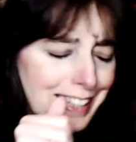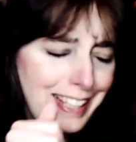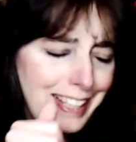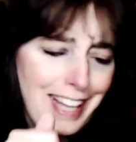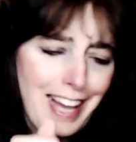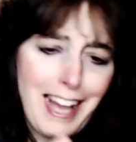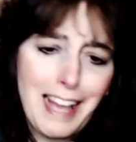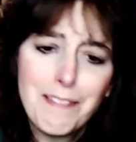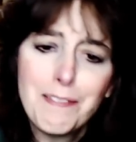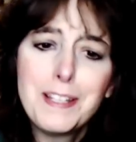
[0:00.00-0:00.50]

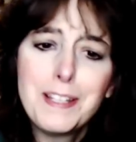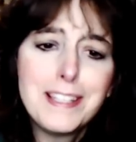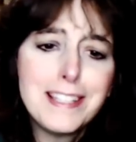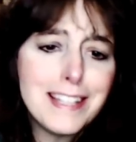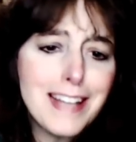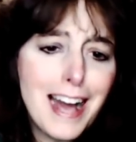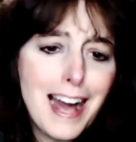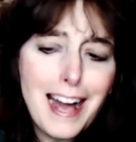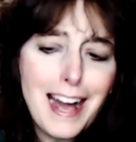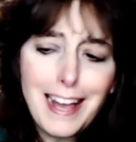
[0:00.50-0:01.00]
I would
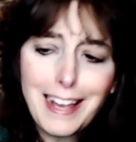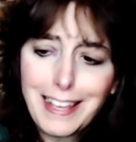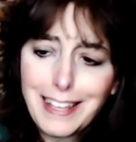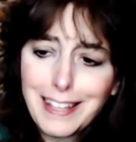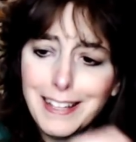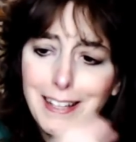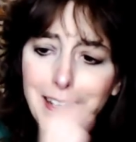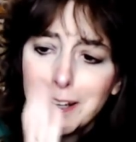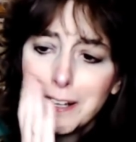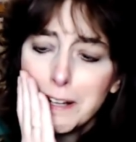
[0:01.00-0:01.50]
die.
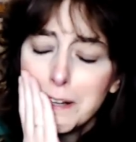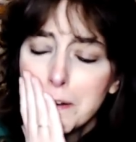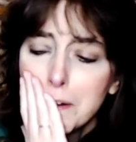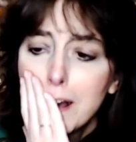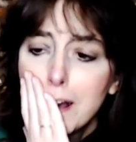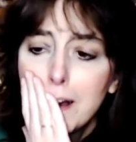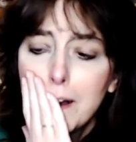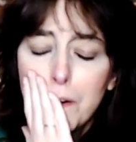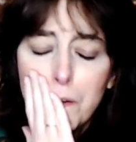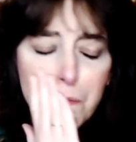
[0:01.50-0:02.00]

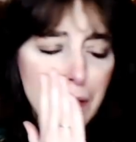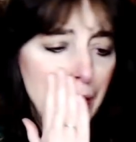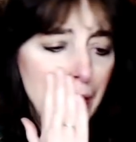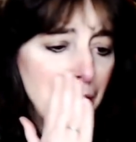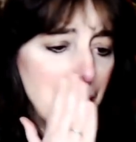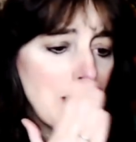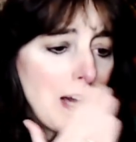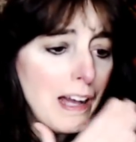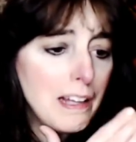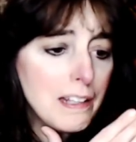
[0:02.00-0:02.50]
Oh my
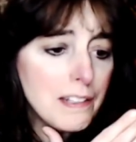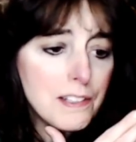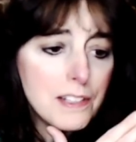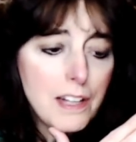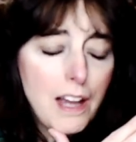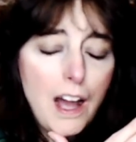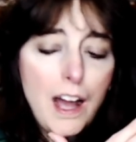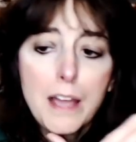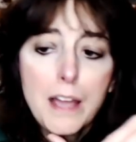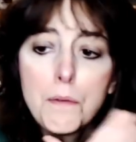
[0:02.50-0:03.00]
gosh,
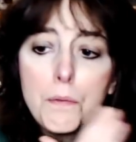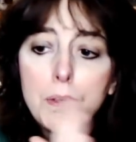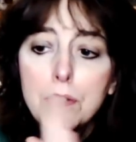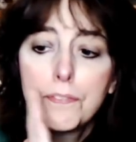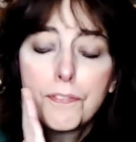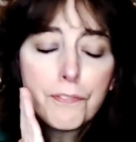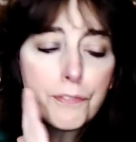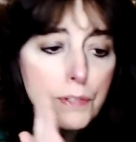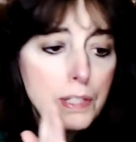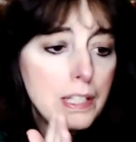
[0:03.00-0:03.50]
I would
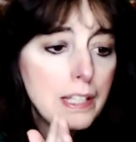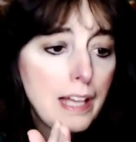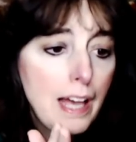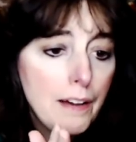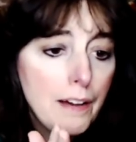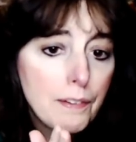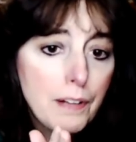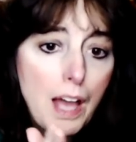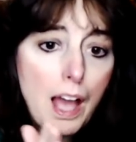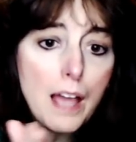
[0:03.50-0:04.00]
freak
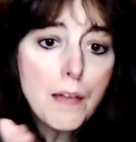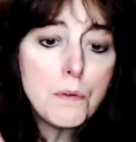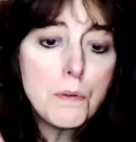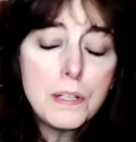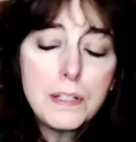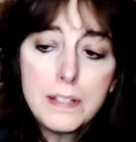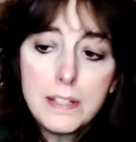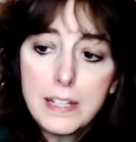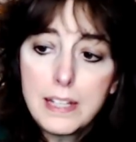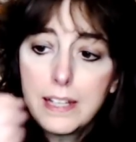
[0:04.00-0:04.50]
out. I
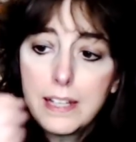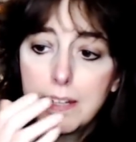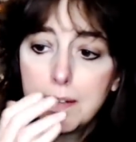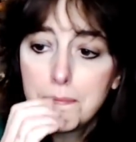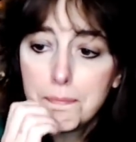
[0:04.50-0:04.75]
would need